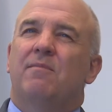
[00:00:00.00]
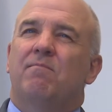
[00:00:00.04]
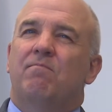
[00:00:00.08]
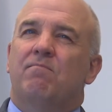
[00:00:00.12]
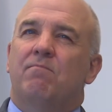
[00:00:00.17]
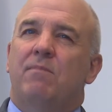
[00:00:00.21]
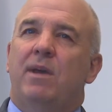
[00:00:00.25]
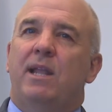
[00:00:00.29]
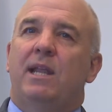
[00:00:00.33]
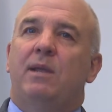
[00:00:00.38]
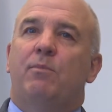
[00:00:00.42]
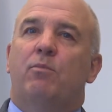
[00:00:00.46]

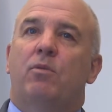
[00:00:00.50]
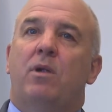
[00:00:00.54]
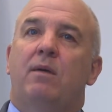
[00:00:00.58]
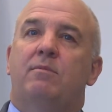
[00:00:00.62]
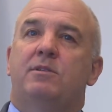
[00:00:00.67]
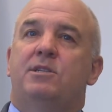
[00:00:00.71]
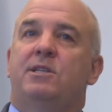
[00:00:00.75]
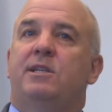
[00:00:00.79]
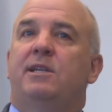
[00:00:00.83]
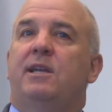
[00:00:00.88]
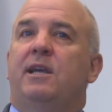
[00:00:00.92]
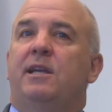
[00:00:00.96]
Many
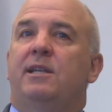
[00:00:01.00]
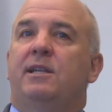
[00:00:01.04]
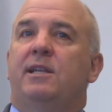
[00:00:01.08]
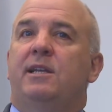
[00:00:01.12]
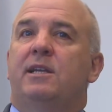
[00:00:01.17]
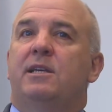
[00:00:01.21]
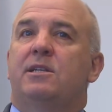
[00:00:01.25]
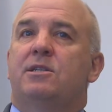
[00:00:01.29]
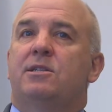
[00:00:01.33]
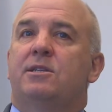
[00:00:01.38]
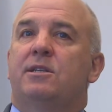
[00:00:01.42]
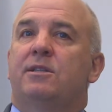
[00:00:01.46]
promising
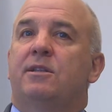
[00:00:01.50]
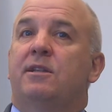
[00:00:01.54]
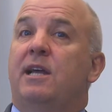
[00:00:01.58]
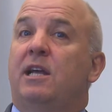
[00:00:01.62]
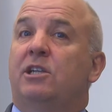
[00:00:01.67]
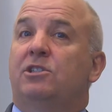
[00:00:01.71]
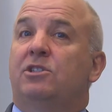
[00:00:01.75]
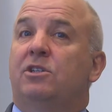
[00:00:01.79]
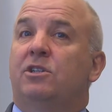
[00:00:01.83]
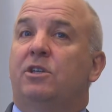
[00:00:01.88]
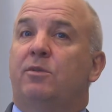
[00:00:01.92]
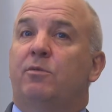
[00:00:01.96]
ideas in the
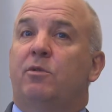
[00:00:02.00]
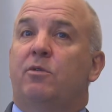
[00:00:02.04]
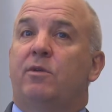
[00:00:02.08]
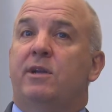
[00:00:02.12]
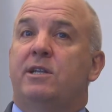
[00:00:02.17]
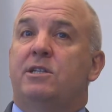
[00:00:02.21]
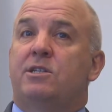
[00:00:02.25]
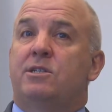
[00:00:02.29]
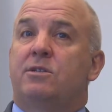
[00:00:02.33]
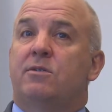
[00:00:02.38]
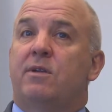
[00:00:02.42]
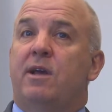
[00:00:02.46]
National Human
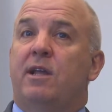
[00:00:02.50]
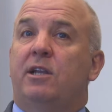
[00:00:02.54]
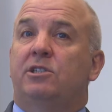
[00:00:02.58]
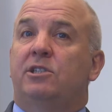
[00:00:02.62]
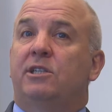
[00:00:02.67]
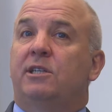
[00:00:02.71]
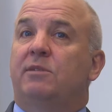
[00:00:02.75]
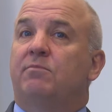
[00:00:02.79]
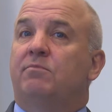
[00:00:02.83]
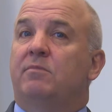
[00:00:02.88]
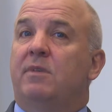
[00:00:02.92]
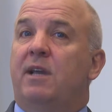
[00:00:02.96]
Rights
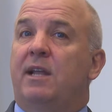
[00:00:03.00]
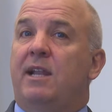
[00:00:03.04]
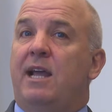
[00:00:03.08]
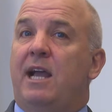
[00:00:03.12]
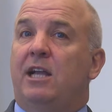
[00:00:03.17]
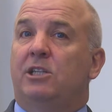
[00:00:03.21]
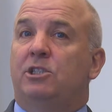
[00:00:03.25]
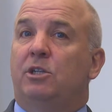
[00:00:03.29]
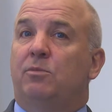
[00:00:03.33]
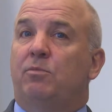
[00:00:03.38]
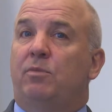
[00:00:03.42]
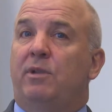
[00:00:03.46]
Strategy and
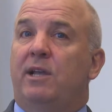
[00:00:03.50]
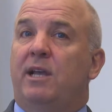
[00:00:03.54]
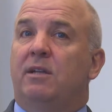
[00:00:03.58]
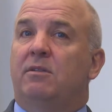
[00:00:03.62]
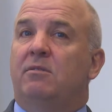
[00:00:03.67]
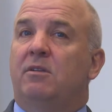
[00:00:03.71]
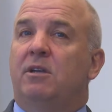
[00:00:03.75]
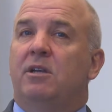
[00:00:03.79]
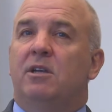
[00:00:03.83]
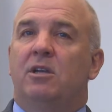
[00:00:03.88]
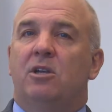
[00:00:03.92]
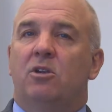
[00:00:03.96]
Action Plan
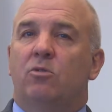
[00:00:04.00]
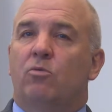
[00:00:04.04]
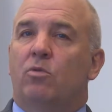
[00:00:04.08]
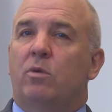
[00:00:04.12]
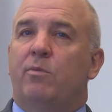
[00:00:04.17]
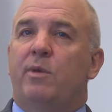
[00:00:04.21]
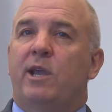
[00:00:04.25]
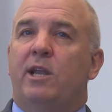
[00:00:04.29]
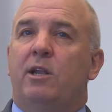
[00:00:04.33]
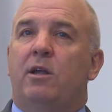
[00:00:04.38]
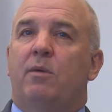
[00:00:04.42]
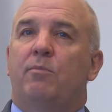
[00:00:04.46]

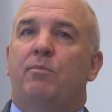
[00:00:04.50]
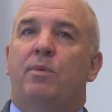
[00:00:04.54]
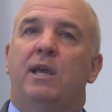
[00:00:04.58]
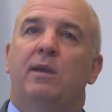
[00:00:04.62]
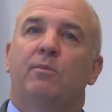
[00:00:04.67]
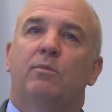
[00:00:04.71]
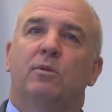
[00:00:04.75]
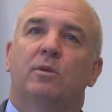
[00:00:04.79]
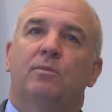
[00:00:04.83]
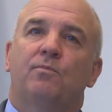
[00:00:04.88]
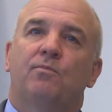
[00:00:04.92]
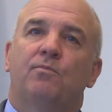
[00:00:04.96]
remain on
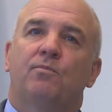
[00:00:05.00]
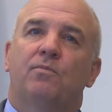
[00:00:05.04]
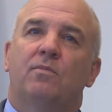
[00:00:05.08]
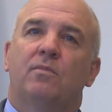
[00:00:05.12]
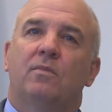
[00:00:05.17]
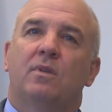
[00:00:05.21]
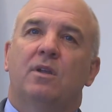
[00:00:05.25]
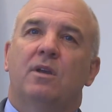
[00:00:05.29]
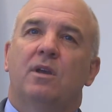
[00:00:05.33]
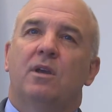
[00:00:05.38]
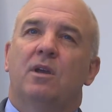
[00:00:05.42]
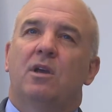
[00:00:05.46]
paper.
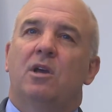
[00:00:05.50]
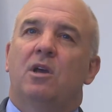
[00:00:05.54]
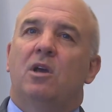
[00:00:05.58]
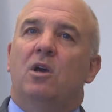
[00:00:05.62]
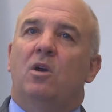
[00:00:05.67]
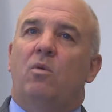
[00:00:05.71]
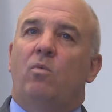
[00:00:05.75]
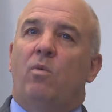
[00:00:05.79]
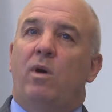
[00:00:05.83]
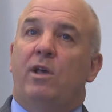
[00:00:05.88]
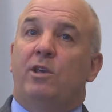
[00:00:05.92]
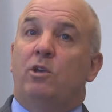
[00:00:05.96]

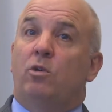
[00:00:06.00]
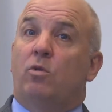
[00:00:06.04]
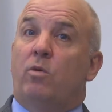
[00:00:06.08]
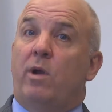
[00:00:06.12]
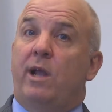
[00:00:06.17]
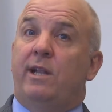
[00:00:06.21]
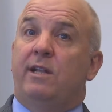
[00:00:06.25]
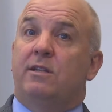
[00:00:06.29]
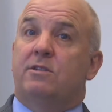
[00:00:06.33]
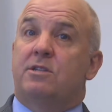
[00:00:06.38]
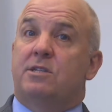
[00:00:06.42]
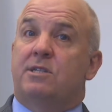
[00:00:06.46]
While
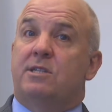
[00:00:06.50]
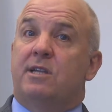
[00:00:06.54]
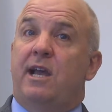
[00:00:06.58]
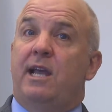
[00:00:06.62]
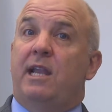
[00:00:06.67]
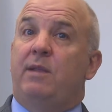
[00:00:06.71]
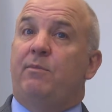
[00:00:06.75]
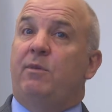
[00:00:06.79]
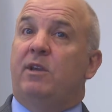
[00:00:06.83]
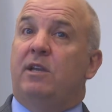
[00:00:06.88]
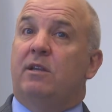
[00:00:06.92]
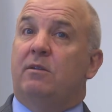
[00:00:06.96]
Ukrainian
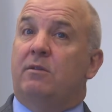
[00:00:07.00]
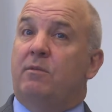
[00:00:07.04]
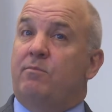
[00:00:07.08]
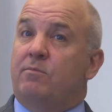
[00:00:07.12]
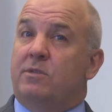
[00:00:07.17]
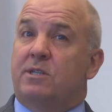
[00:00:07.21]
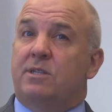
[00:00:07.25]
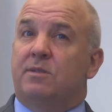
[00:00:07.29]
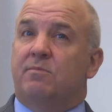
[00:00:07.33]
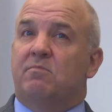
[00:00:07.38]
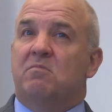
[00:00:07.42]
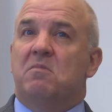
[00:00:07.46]
society
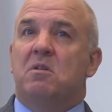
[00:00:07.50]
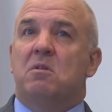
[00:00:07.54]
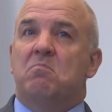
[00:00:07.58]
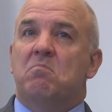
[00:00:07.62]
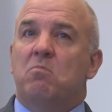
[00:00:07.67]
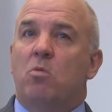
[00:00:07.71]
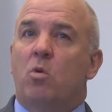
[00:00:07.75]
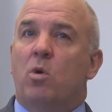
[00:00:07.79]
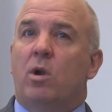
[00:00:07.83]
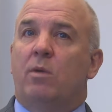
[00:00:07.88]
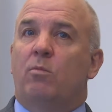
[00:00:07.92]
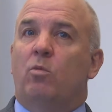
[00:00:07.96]
becomes
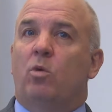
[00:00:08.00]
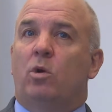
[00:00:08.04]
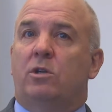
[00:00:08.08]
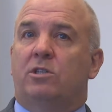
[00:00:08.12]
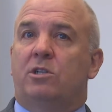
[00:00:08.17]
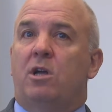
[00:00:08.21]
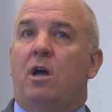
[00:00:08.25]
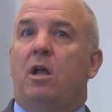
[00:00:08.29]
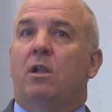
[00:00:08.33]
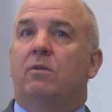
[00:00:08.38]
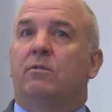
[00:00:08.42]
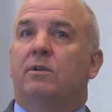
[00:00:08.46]
more and more
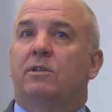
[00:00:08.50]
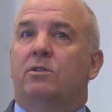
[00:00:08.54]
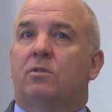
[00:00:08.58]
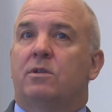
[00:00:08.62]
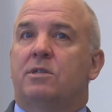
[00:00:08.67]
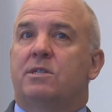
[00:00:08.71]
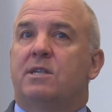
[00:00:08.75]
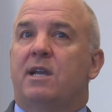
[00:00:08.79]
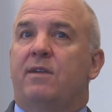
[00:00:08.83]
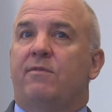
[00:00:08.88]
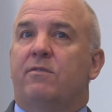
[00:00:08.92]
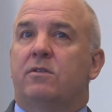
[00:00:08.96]
tolerant
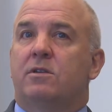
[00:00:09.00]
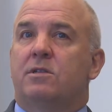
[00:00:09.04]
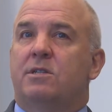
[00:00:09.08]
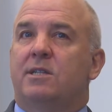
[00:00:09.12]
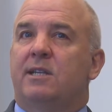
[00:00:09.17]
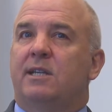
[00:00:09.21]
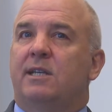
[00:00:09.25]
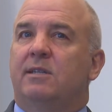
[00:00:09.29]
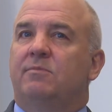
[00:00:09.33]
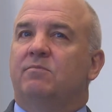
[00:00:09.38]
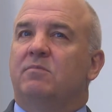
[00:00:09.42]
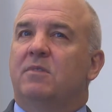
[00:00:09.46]
towards
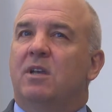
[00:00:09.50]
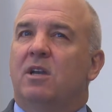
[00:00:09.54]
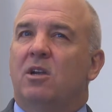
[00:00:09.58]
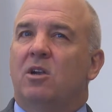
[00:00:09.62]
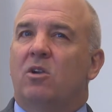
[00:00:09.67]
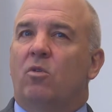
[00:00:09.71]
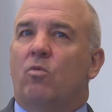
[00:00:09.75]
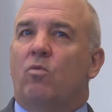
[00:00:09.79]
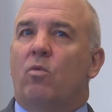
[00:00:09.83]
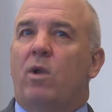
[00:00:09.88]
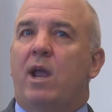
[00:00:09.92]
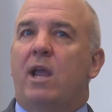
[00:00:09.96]
diversity,
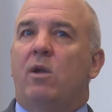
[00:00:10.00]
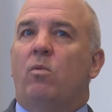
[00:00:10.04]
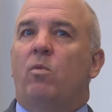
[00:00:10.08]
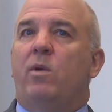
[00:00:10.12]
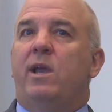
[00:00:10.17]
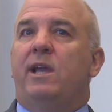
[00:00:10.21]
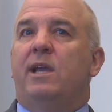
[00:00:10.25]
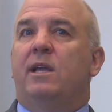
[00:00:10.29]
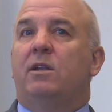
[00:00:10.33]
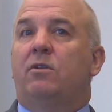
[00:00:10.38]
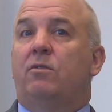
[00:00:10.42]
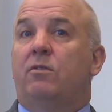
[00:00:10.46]

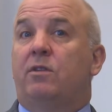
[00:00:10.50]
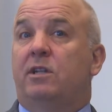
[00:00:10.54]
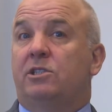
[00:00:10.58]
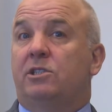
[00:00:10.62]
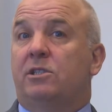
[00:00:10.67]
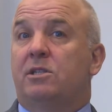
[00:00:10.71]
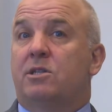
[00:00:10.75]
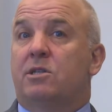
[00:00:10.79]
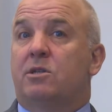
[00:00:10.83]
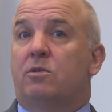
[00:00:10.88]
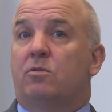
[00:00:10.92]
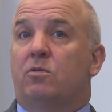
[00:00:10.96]
right-wing and
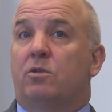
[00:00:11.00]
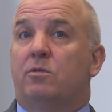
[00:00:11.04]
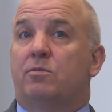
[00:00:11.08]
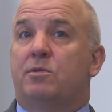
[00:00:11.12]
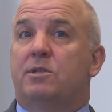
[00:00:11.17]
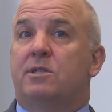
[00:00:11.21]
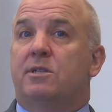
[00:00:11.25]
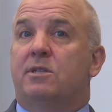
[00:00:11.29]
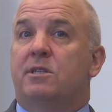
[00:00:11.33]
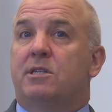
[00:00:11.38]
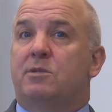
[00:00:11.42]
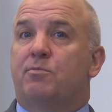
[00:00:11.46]
traditionalist
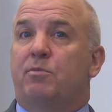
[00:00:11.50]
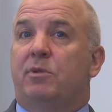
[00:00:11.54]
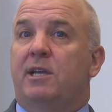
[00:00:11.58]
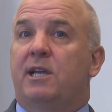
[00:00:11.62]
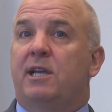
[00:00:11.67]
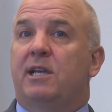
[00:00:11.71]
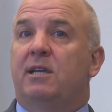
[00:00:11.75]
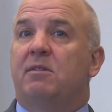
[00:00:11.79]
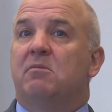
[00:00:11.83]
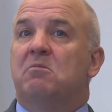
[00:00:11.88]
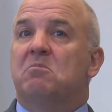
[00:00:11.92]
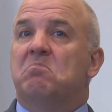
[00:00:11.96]
groups
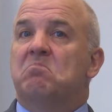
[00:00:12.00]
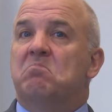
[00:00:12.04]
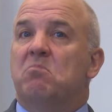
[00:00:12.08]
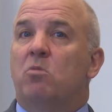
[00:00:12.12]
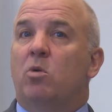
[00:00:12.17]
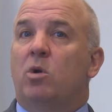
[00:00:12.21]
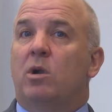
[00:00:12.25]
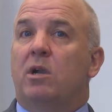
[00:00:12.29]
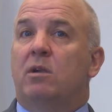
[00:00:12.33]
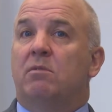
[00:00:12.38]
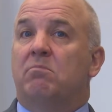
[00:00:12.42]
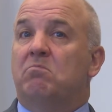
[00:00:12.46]
display
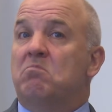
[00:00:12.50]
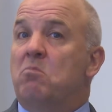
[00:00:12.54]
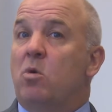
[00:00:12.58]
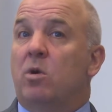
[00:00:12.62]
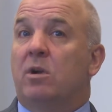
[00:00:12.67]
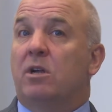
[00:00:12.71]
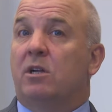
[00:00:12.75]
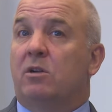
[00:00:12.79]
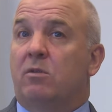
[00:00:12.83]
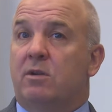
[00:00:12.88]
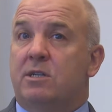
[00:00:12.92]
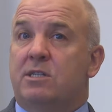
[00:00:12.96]
more and
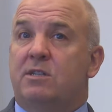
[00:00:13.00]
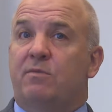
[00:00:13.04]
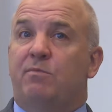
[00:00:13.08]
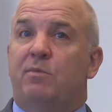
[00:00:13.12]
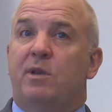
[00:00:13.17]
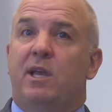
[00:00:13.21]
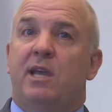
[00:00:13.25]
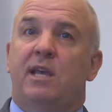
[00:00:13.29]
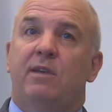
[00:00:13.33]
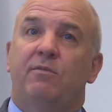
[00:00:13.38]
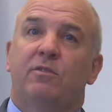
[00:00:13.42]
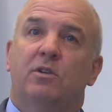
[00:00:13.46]
more aggressive
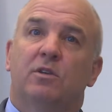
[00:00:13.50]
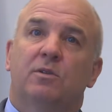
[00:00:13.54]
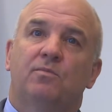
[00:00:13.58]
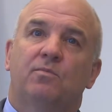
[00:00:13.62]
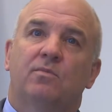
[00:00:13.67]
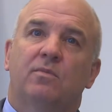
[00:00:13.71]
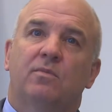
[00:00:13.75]
behavior.